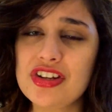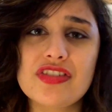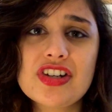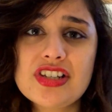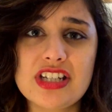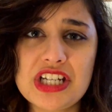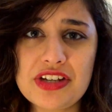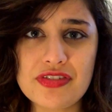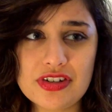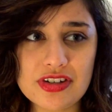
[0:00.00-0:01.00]
university
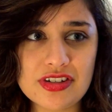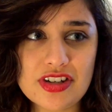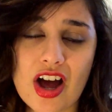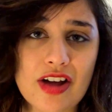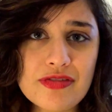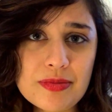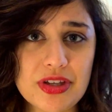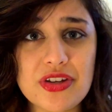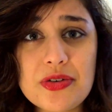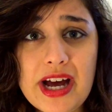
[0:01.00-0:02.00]
if you're not from
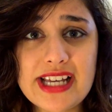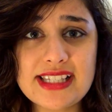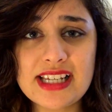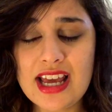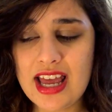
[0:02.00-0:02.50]
the US,